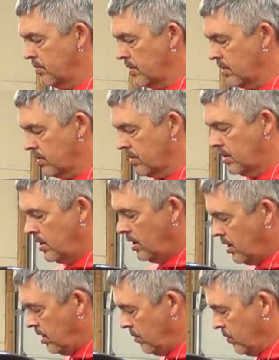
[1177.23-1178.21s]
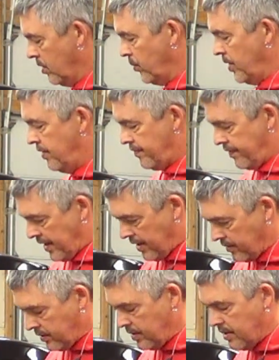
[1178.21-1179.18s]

Well, what we've found,